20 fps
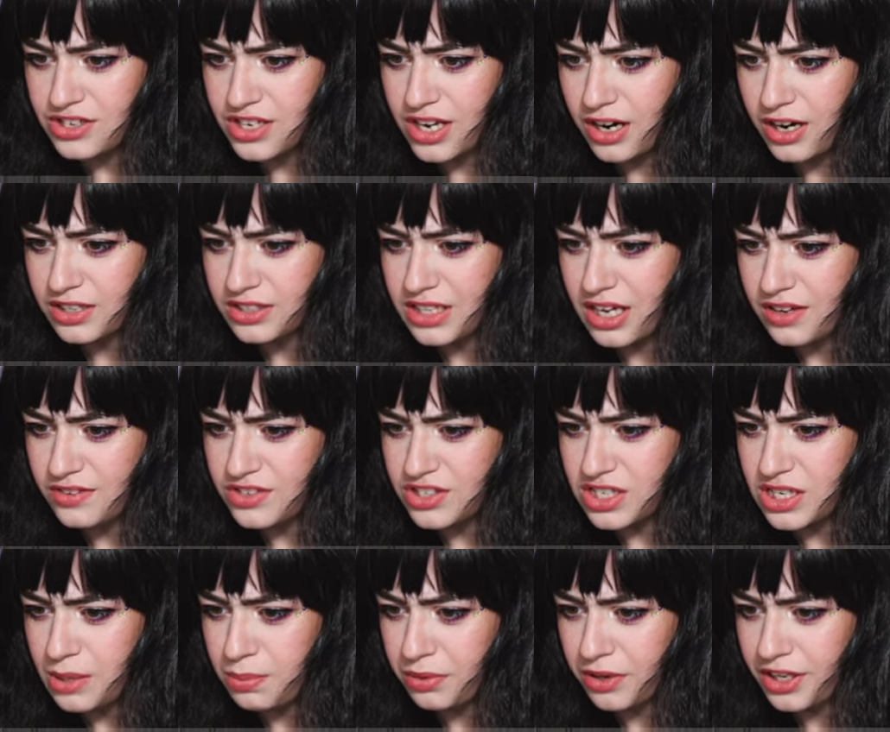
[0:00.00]
Sarah delves
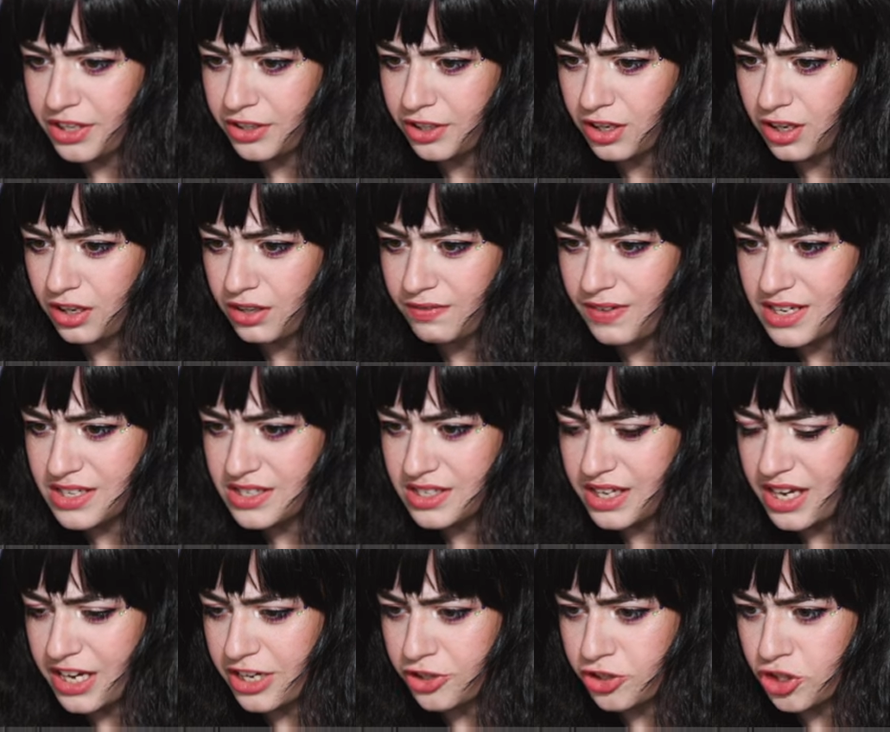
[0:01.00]
deeper into her
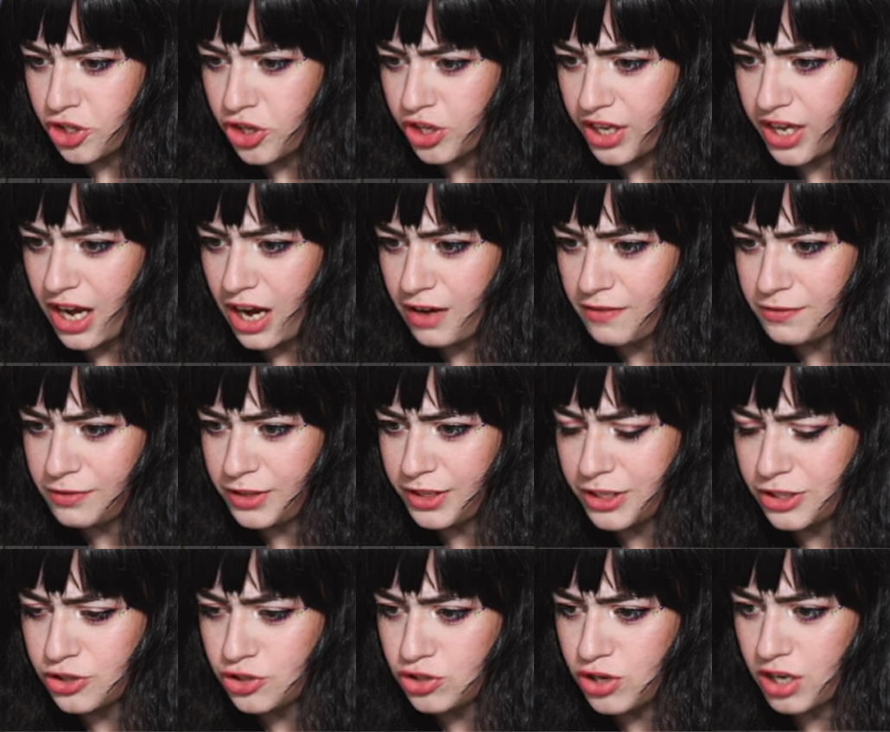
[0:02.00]
investigation, the carefully
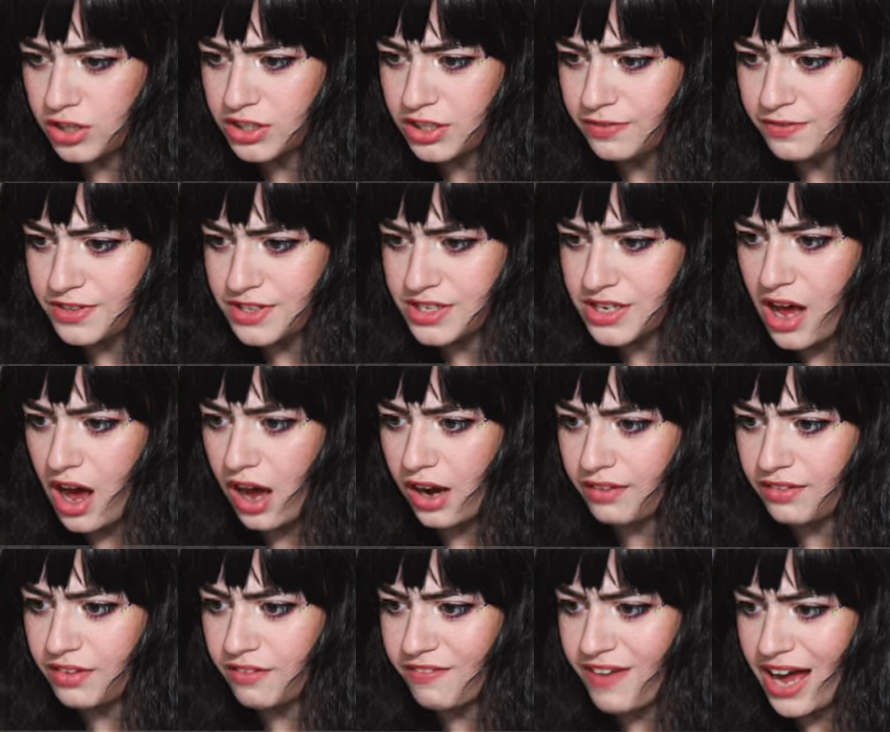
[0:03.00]
constructed facade
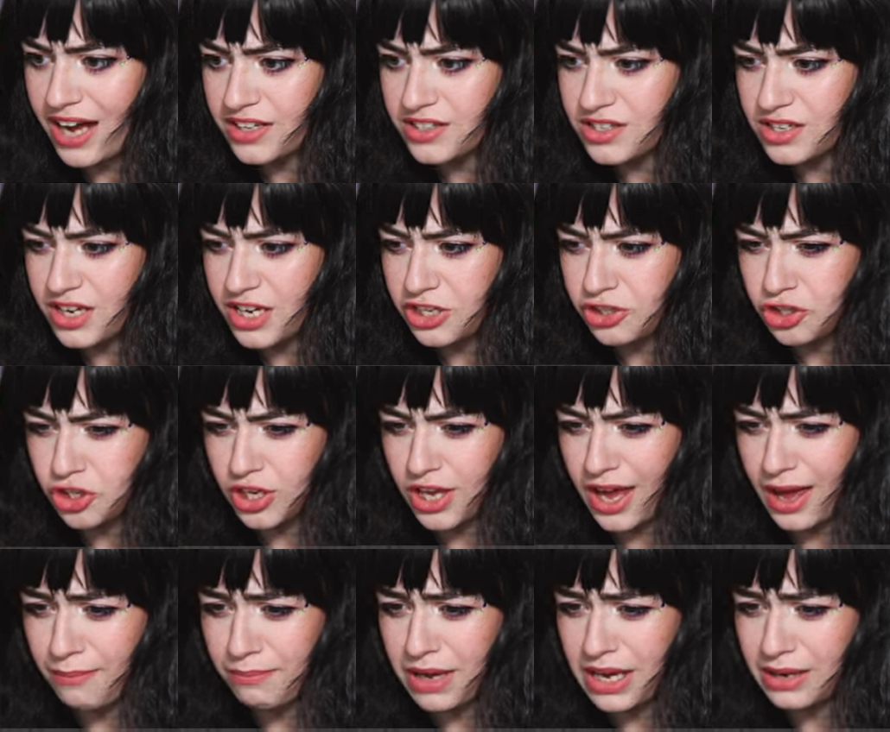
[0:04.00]
of the vaccination
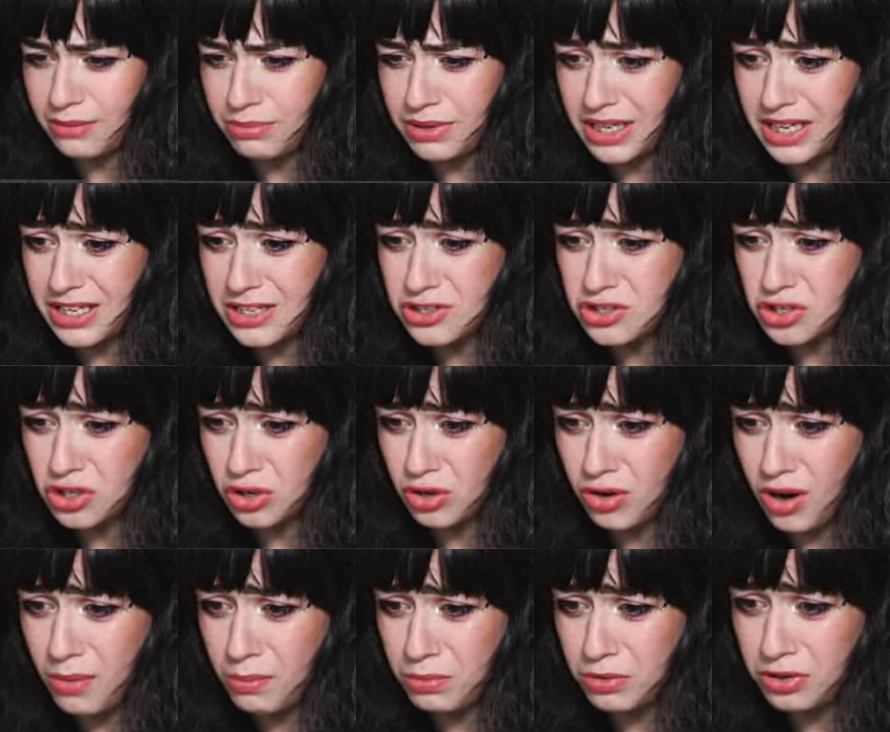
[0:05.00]
campaign begins to
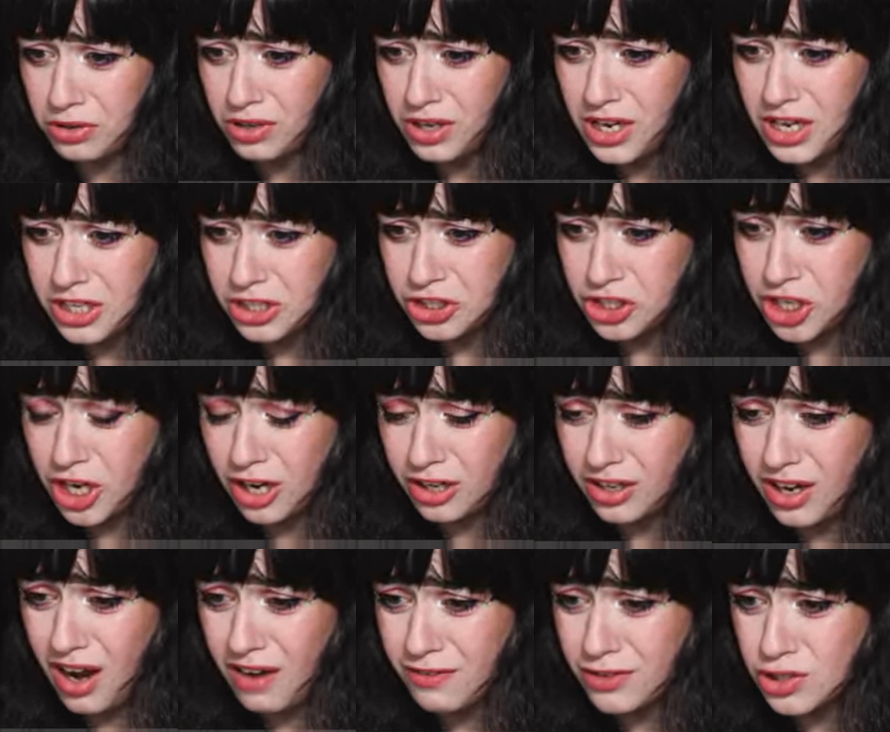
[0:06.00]
crumble. She
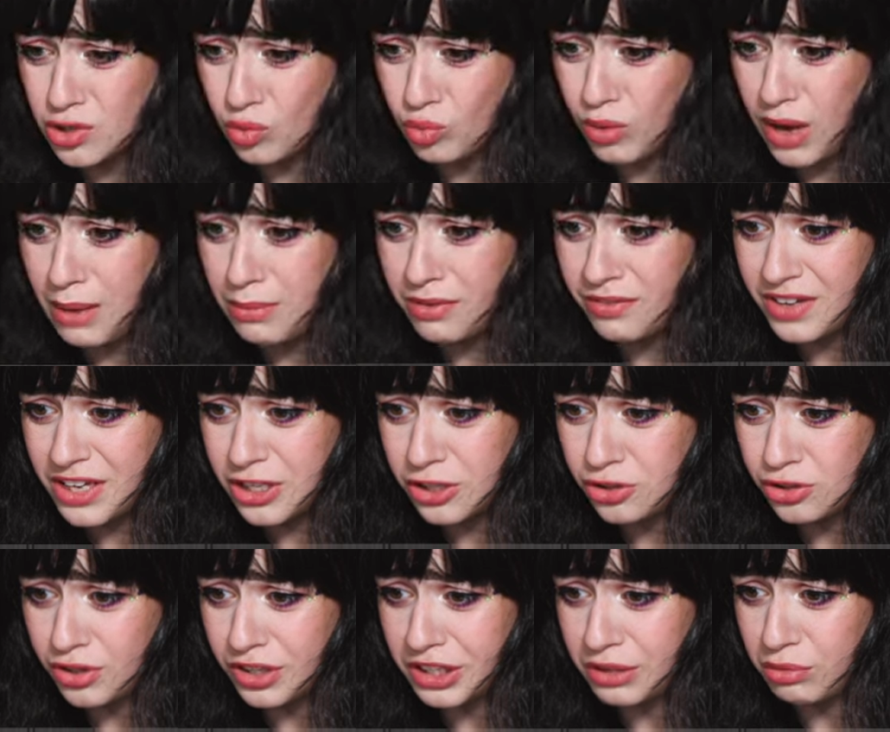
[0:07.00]
uncovers a web of
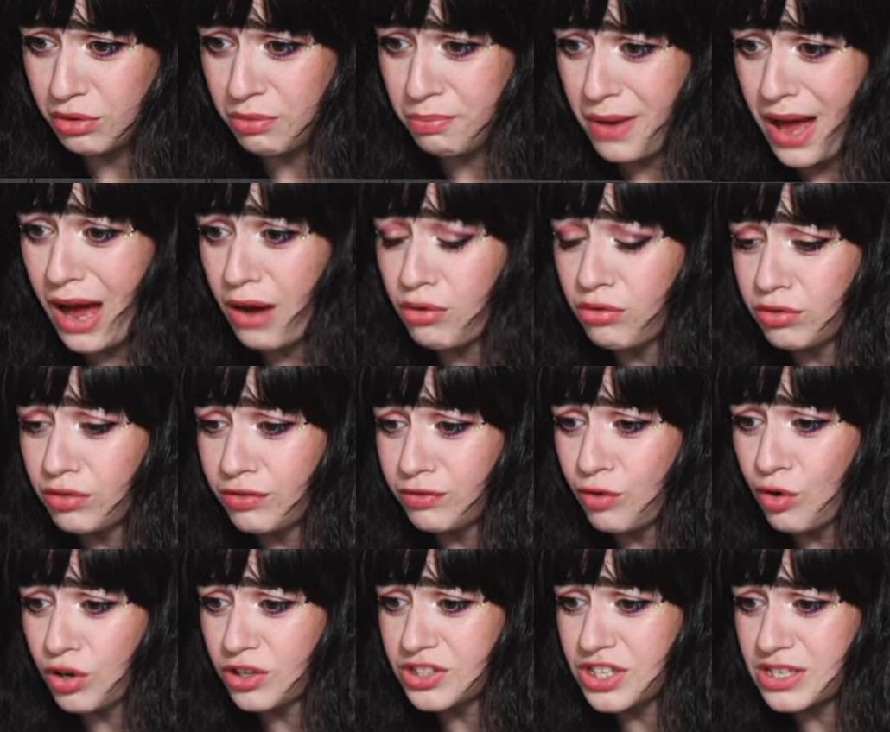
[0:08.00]
intrigue with powerful
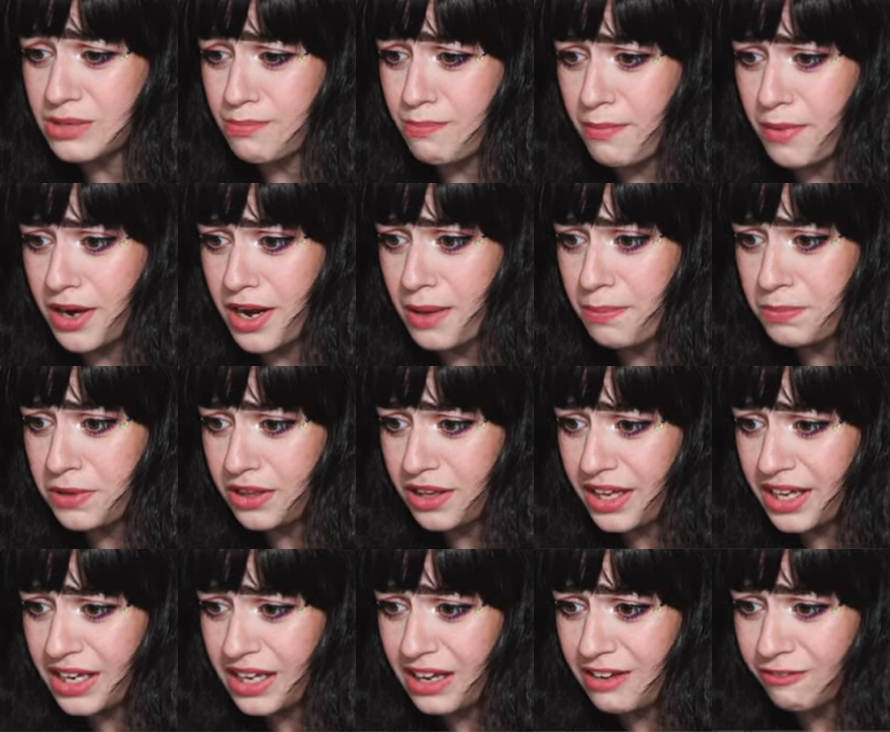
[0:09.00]
forces
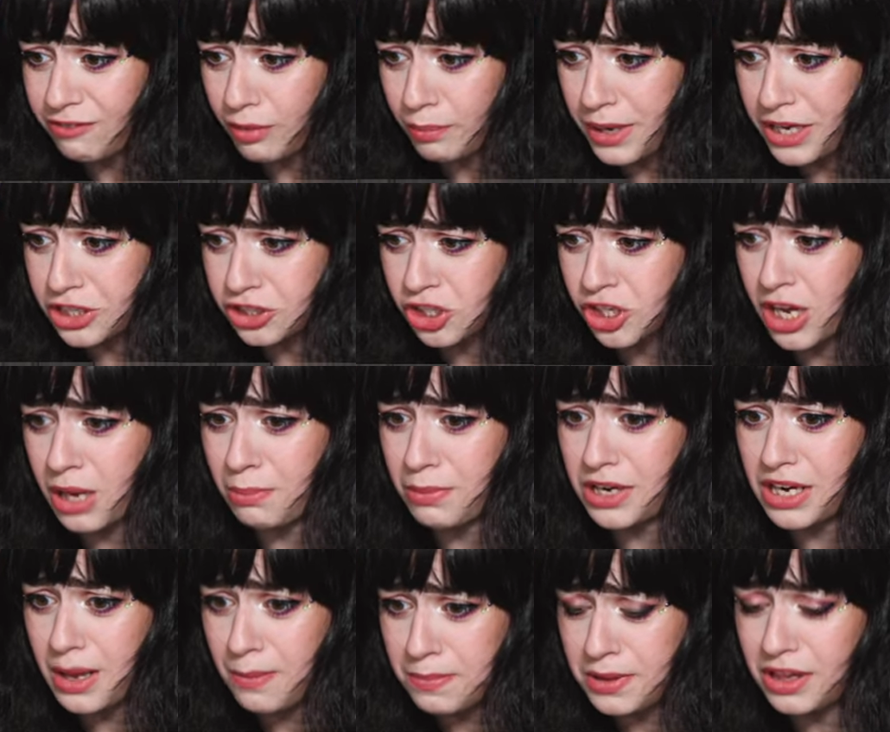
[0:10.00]
manipulating information and
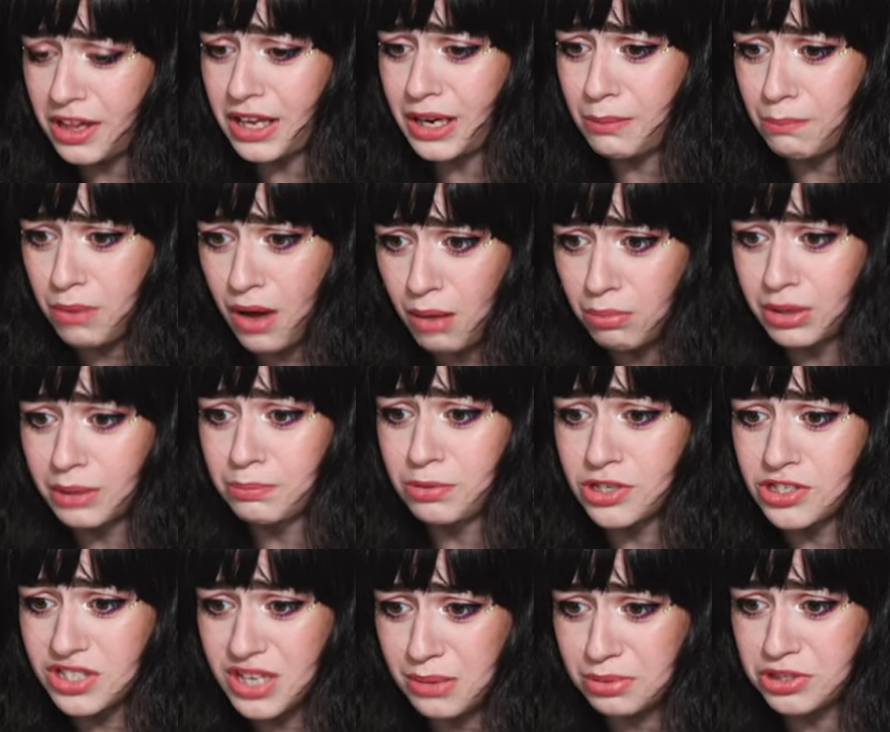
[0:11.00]
manipulating public
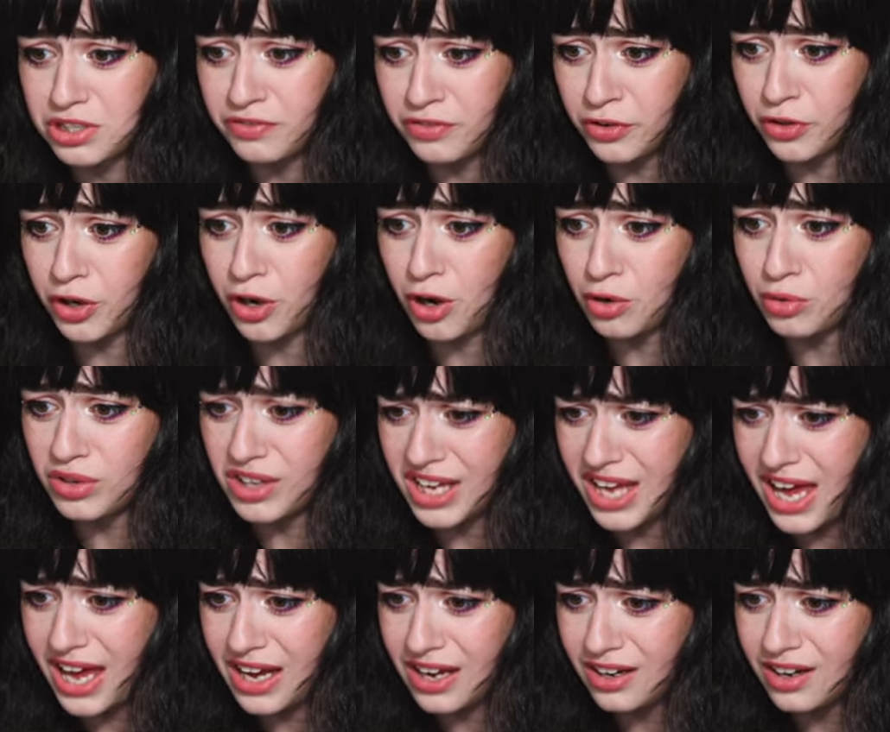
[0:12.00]
perception for their own
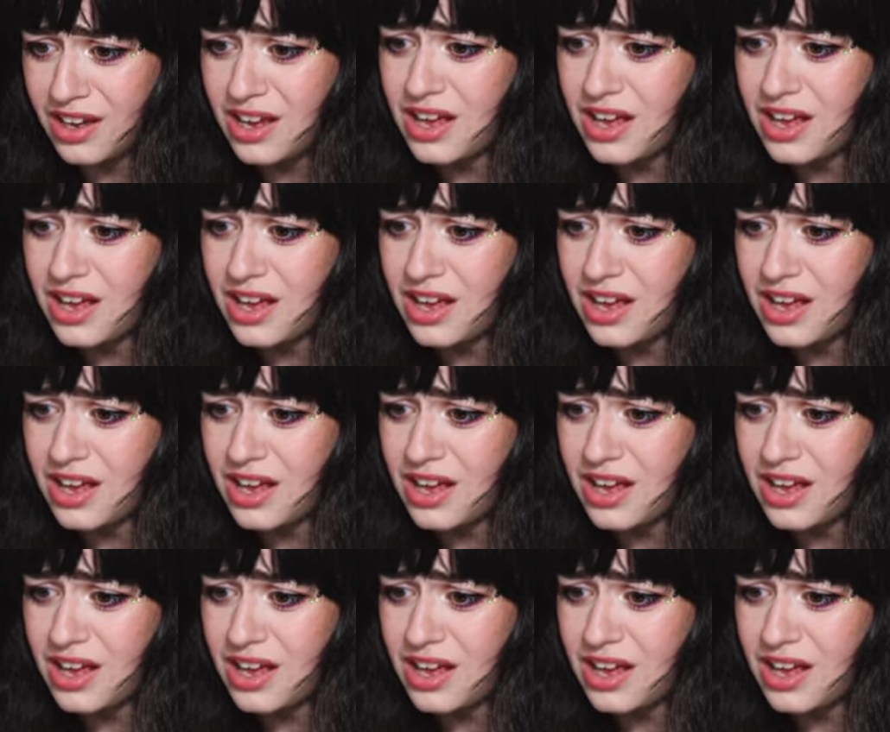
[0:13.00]
gain.